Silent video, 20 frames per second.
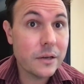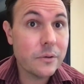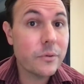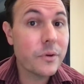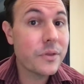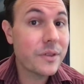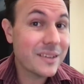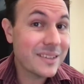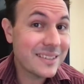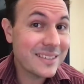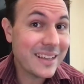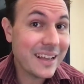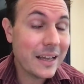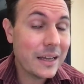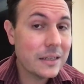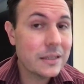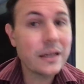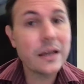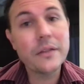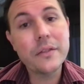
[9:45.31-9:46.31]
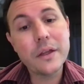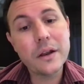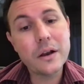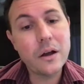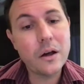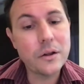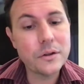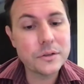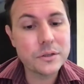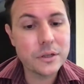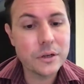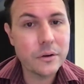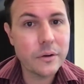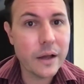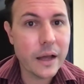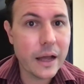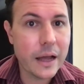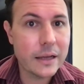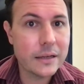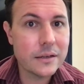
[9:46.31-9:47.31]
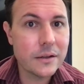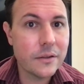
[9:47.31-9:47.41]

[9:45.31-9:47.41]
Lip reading: with the state and then also at